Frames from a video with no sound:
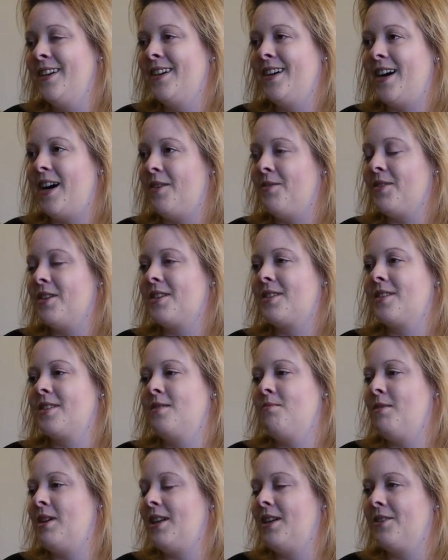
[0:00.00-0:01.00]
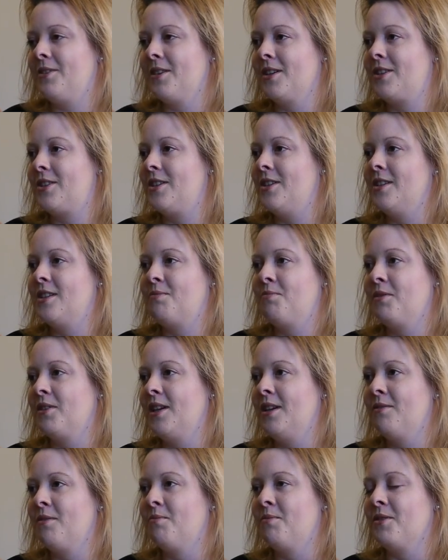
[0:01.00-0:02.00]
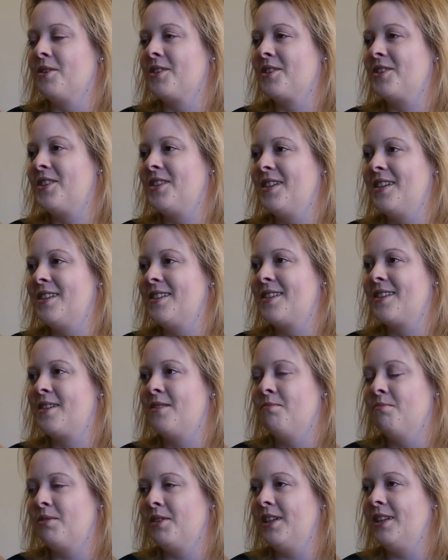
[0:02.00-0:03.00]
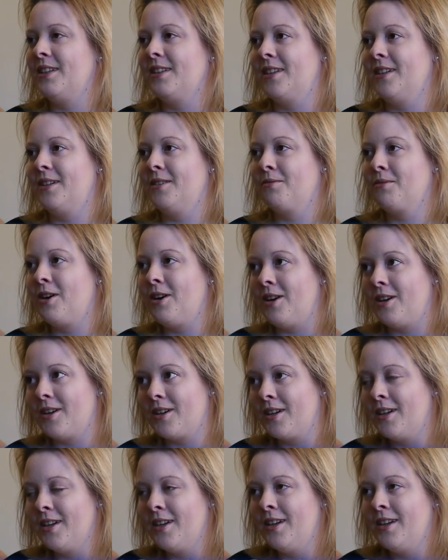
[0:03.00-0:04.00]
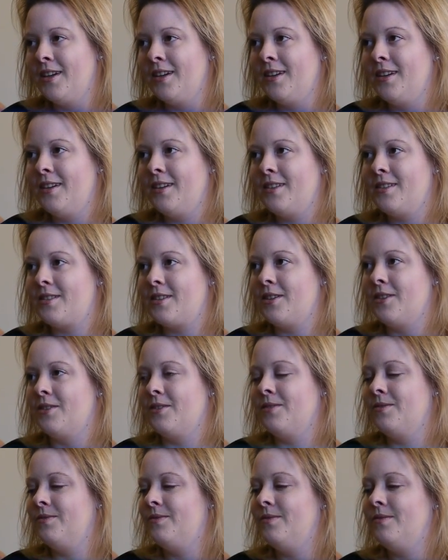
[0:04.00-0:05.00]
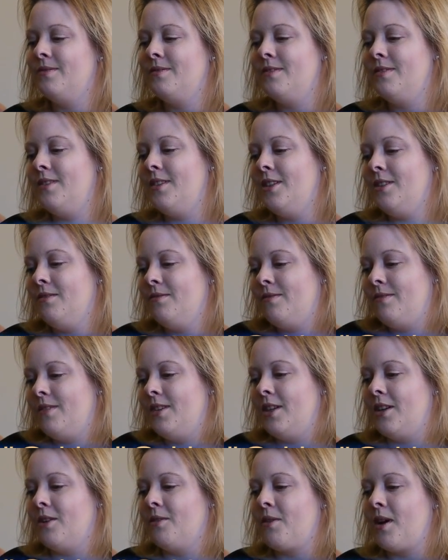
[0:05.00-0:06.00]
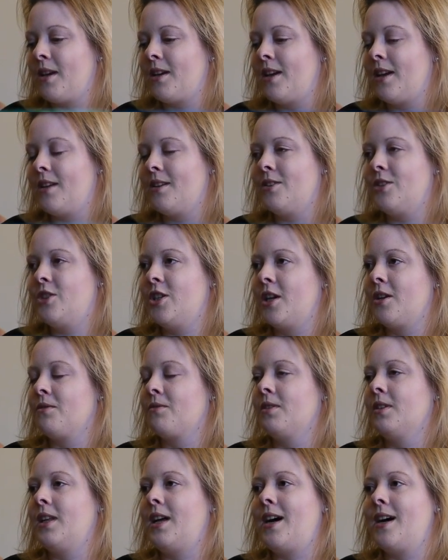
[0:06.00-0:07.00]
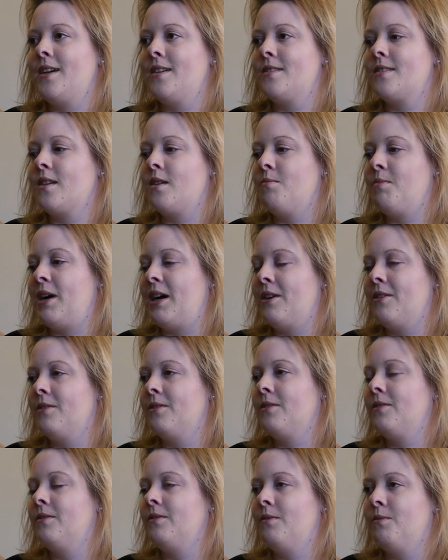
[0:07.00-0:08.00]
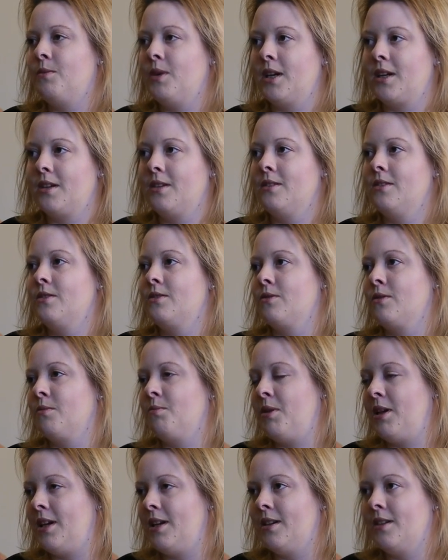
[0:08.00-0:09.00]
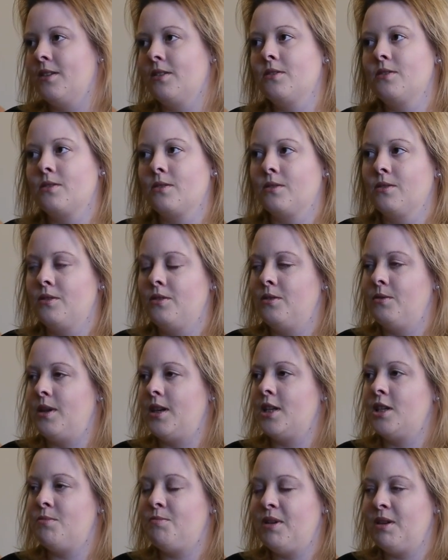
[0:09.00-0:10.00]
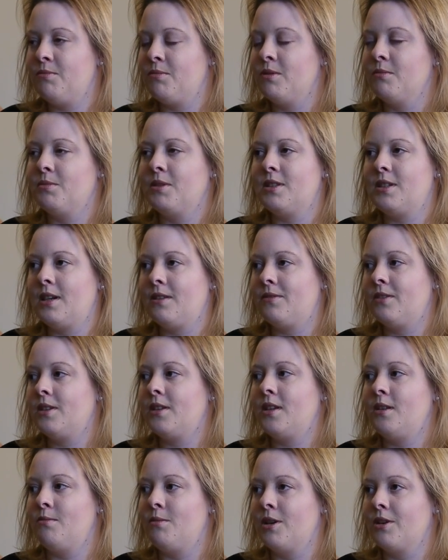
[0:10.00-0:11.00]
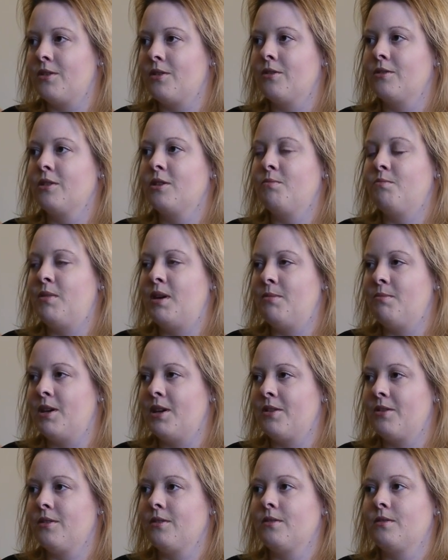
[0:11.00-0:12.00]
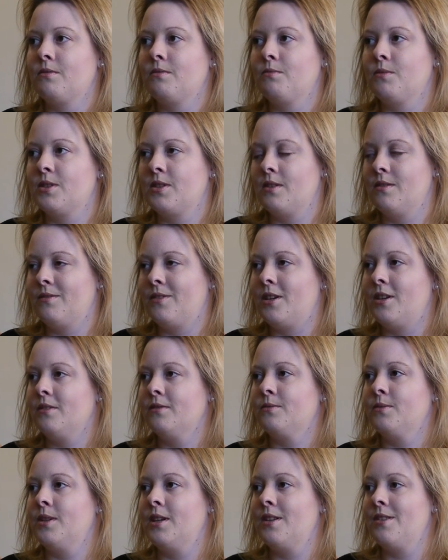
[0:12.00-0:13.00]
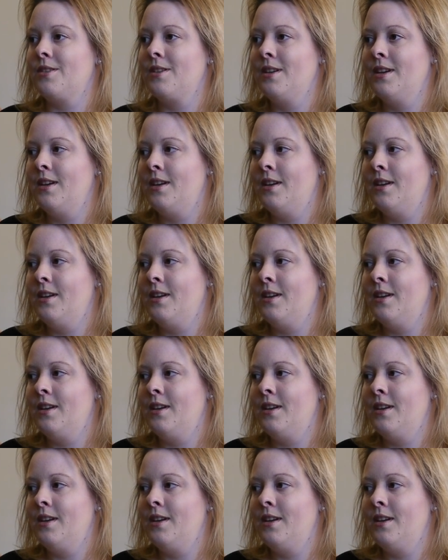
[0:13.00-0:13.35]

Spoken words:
obviously many Christians believe abortion is completely wrong. So, you know, I can't generalize about Wiccans or pagans or New Age people, but definitely among the group my mother was involved with,